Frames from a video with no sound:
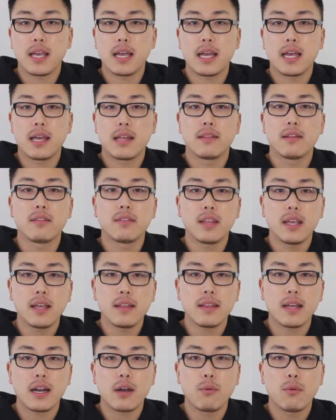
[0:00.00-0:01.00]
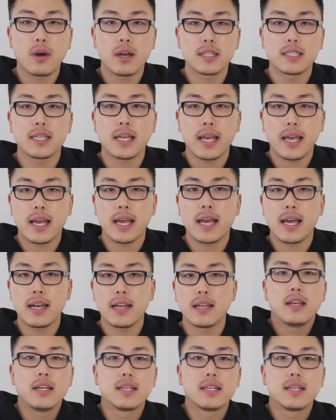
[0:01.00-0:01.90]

And the thing that I wanted to add